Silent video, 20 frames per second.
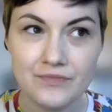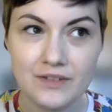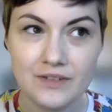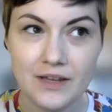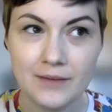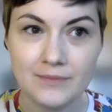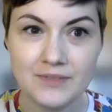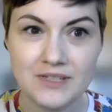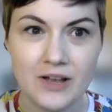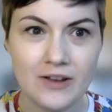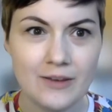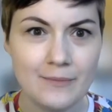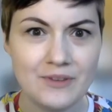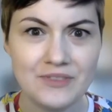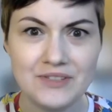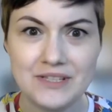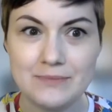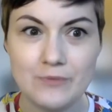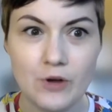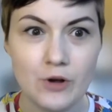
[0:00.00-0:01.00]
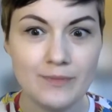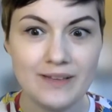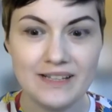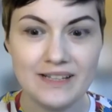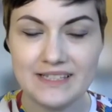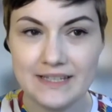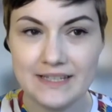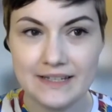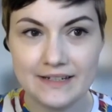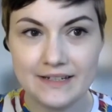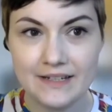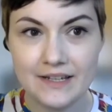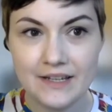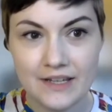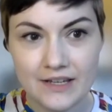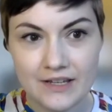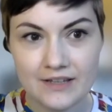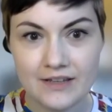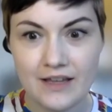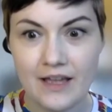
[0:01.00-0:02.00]
I'm talking about these moments and
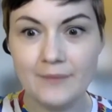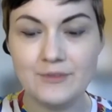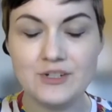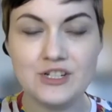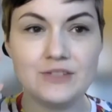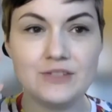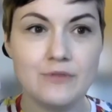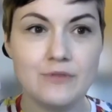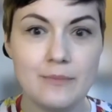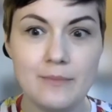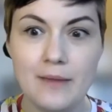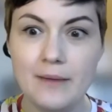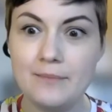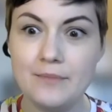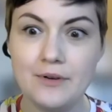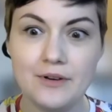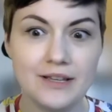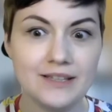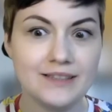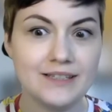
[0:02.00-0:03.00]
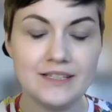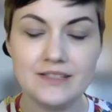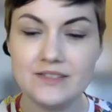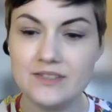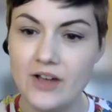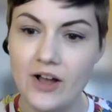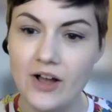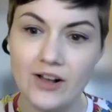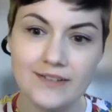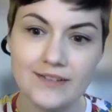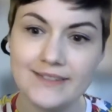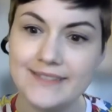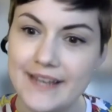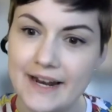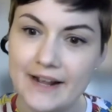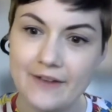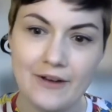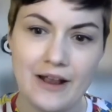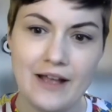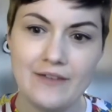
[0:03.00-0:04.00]
I'm just remembering these songs that
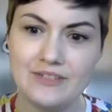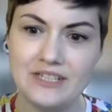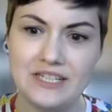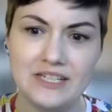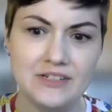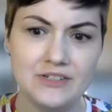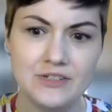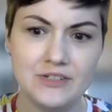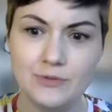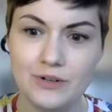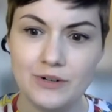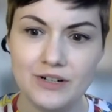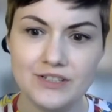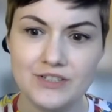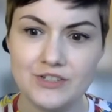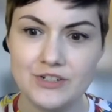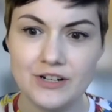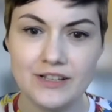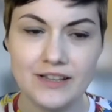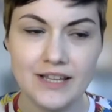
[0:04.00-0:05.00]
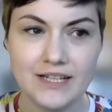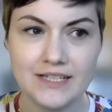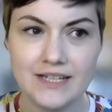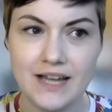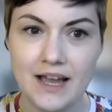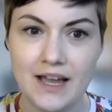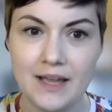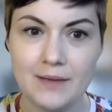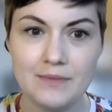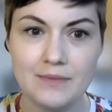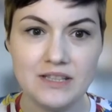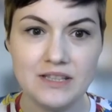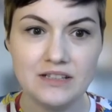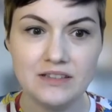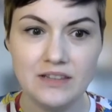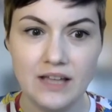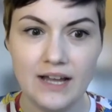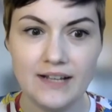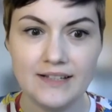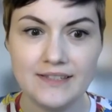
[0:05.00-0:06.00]
I gravitated towards during that time and the
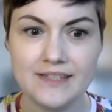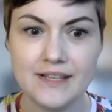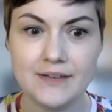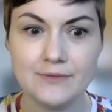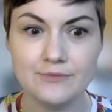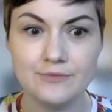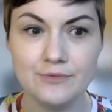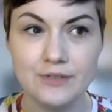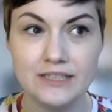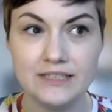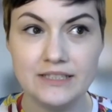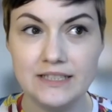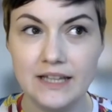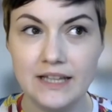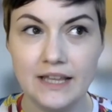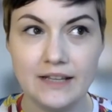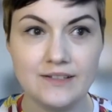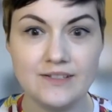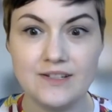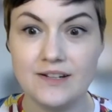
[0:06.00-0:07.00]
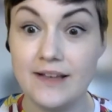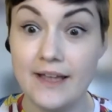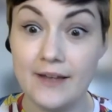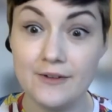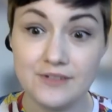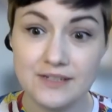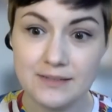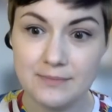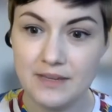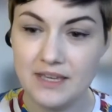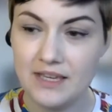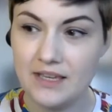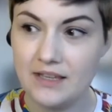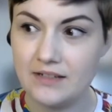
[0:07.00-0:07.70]
lines that really like stuck out to me.